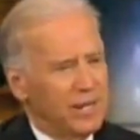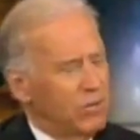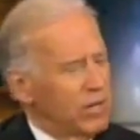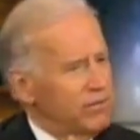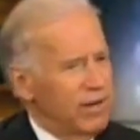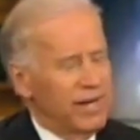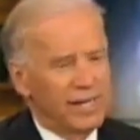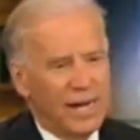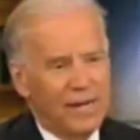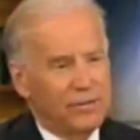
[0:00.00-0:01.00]
And quite
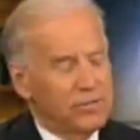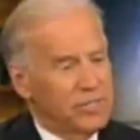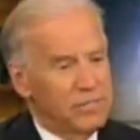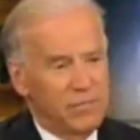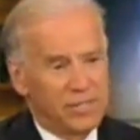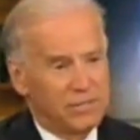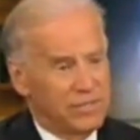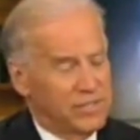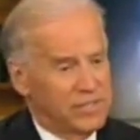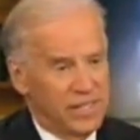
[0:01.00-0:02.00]
frankly, I don't see much
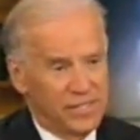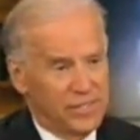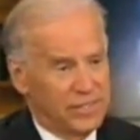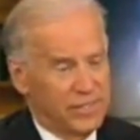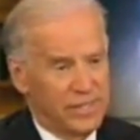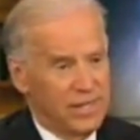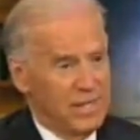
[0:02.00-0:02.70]
of a distinction